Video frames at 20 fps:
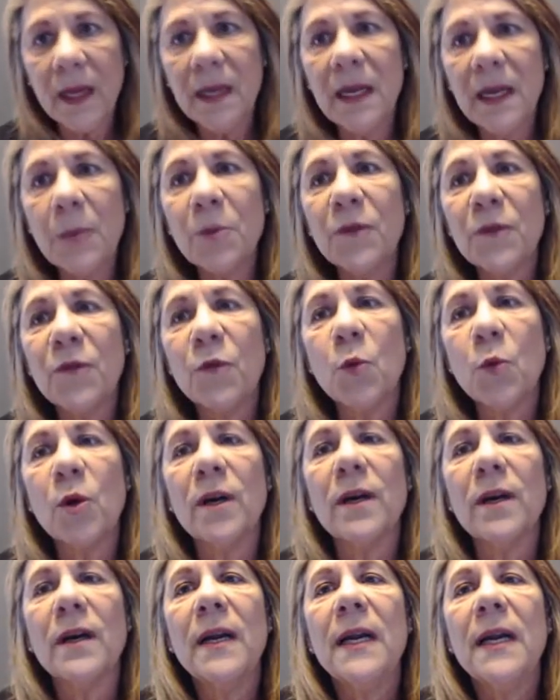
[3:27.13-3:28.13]
Number
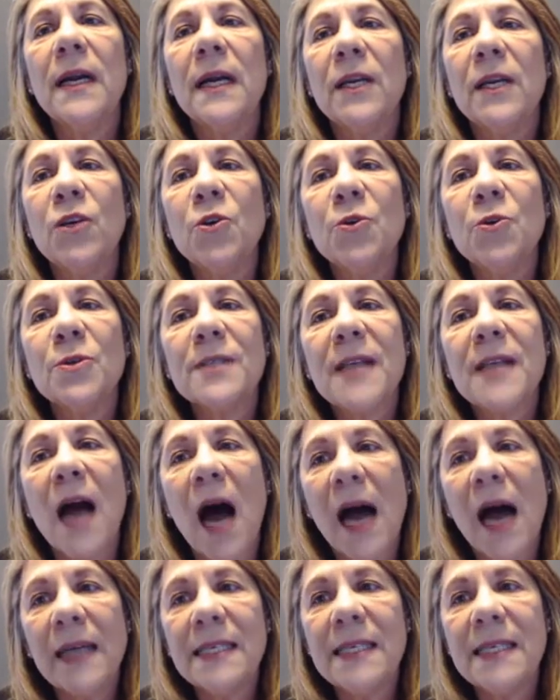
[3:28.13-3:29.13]
four, use
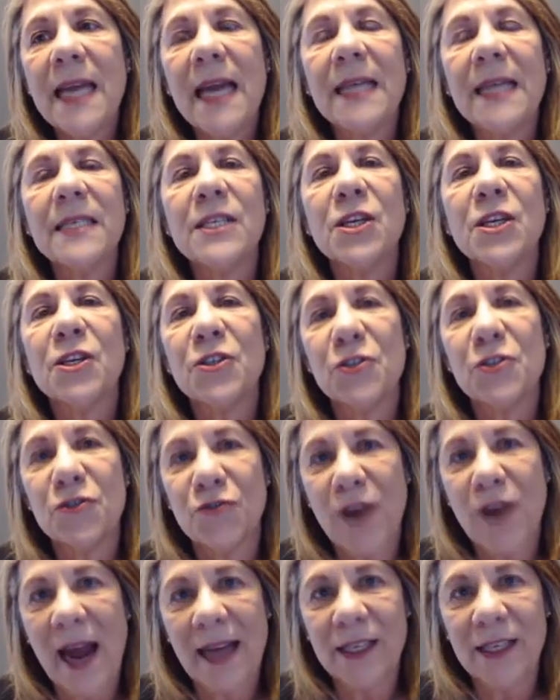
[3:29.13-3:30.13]
content
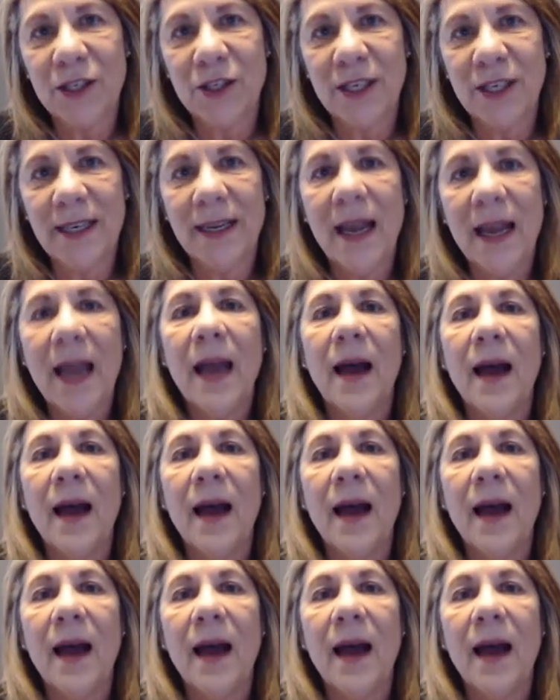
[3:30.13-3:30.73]
strategy.